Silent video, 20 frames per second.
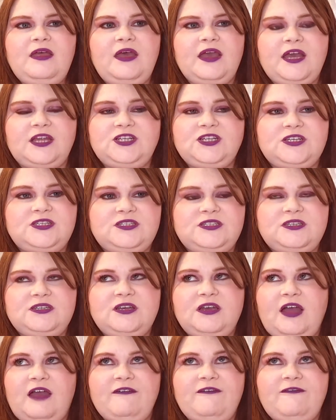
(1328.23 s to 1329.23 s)
Like,
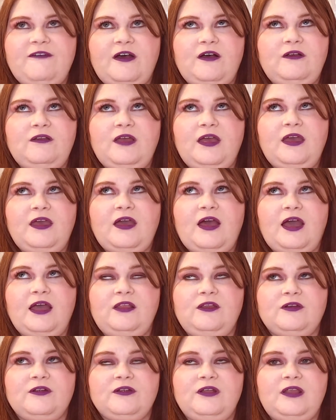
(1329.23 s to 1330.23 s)
I felt like I
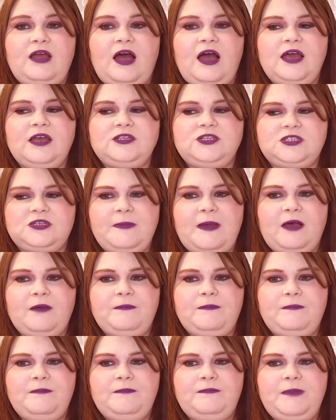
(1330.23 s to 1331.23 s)
learned a lot just
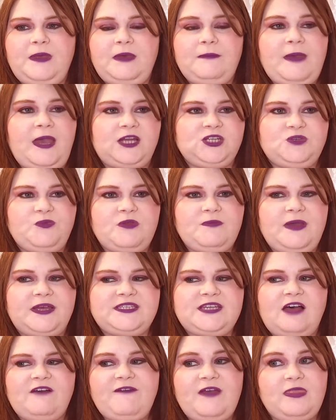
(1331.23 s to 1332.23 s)
about being patient with
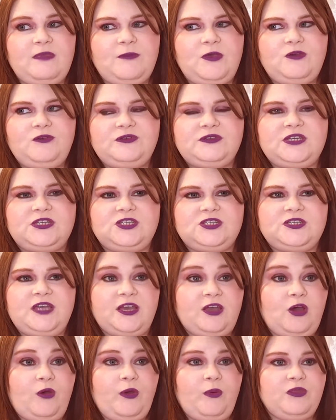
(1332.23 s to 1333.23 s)
myself and the muse and just
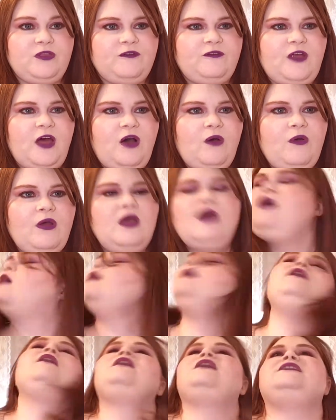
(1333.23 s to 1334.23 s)
like going with the flow.
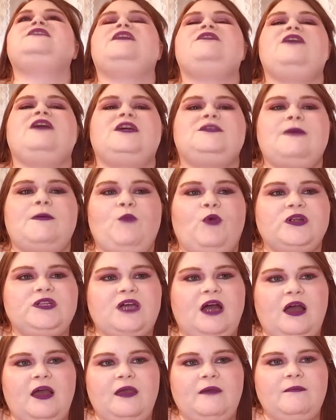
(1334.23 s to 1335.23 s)
Because I think
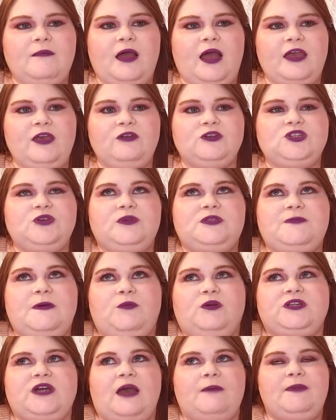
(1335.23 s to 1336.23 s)
I usually would spend
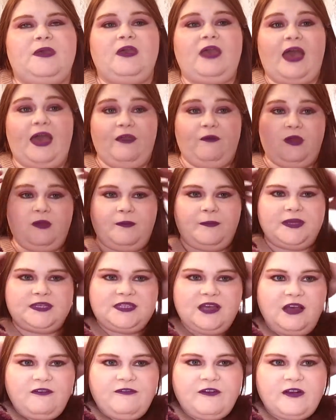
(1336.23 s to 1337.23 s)
more time being angry with
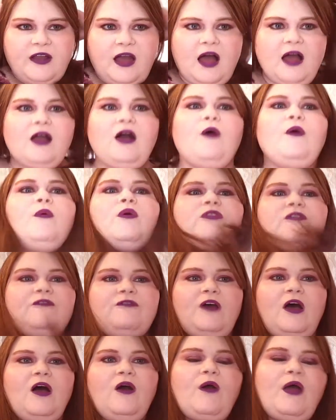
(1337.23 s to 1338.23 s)
myself for not going with the
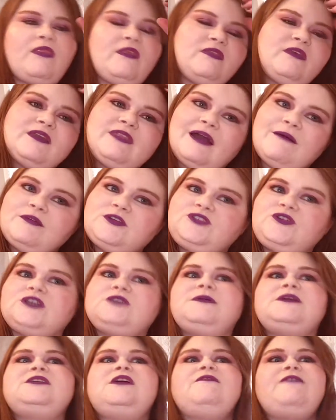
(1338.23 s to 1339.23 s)
flow, and then like that would stress
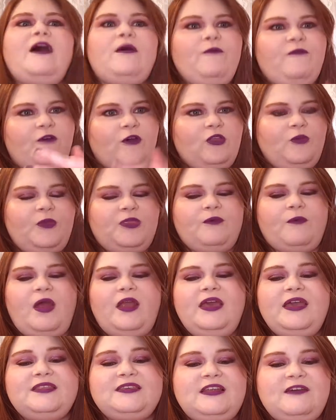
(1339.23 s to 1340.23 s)
myself out further with the
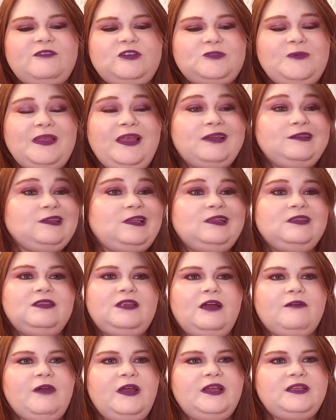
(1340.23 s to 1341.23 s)
writing instead of just being like,
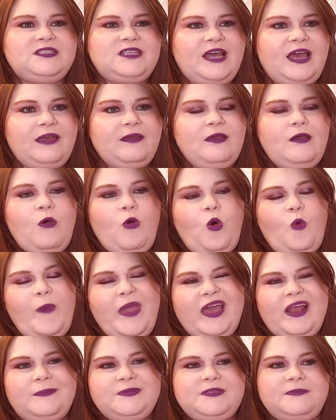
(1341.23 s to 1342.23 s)
not writing today, we'll
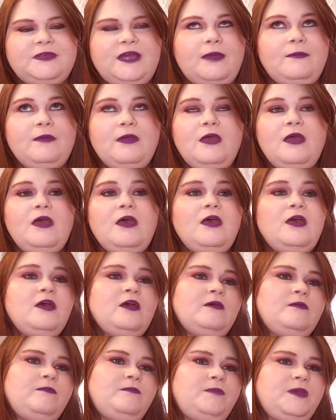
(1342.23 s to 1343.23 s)
make it up sometime.
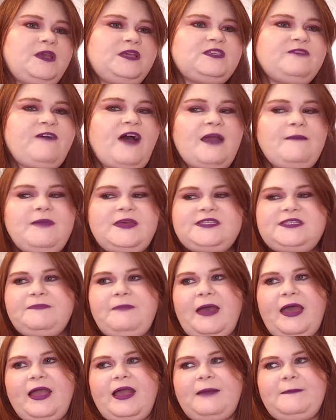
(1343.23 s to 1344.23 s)
Because if I miss it
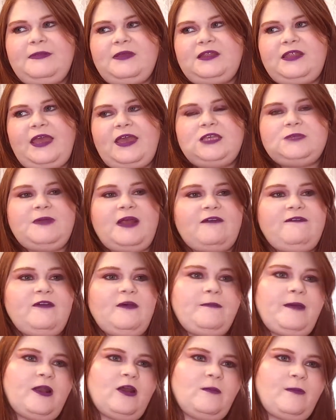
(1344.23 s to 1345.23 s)
by a couple of days, but I feel
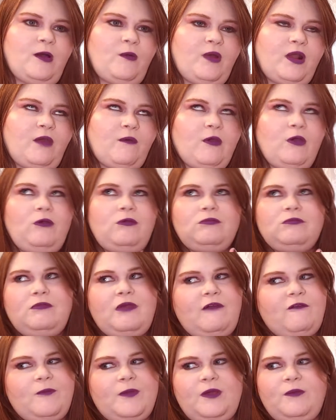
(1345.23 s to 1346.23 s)
better about what I wrote,
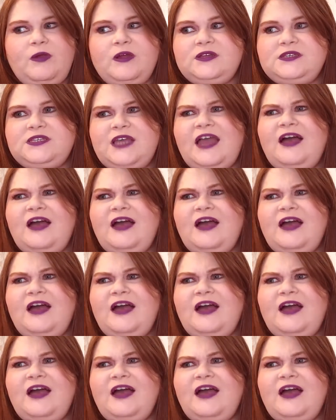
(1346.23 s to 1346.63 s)
everybody works.